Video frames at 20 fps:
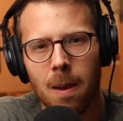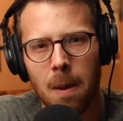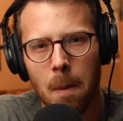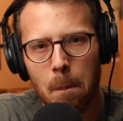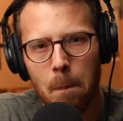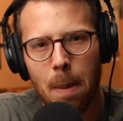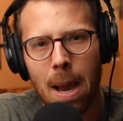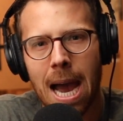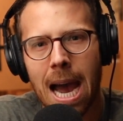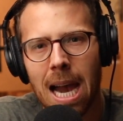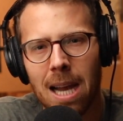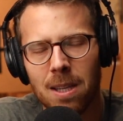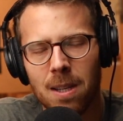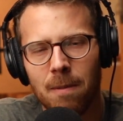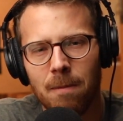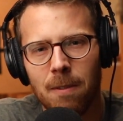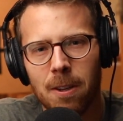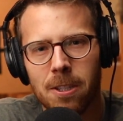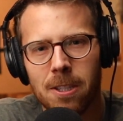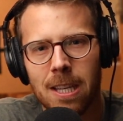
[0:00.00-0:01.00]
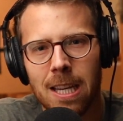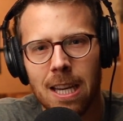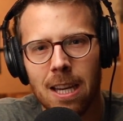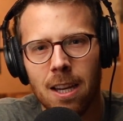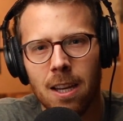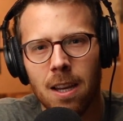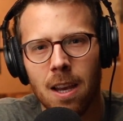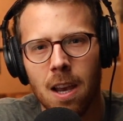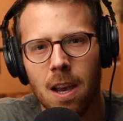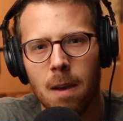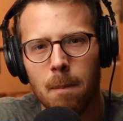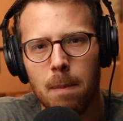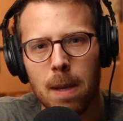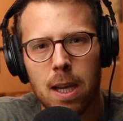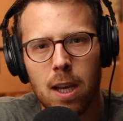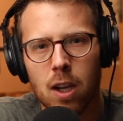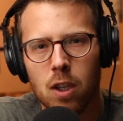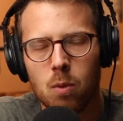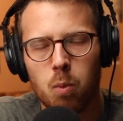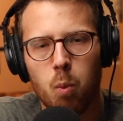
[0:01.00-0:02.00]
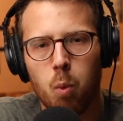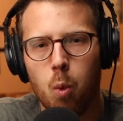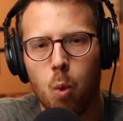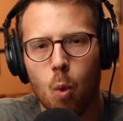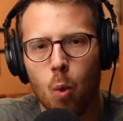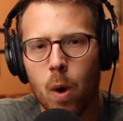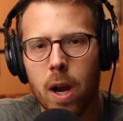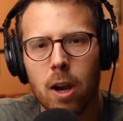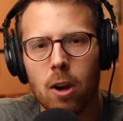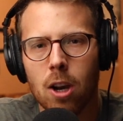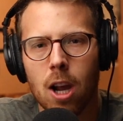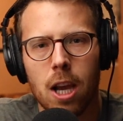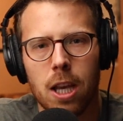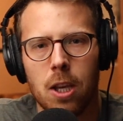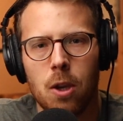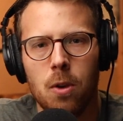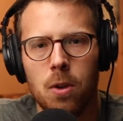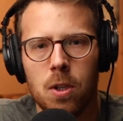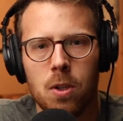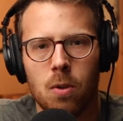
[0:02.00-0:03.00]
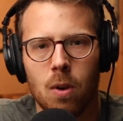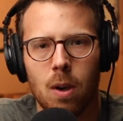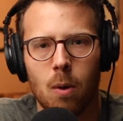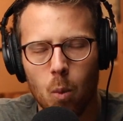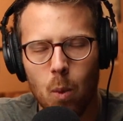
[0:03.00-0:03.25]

compassion fatigue because we're not used to it.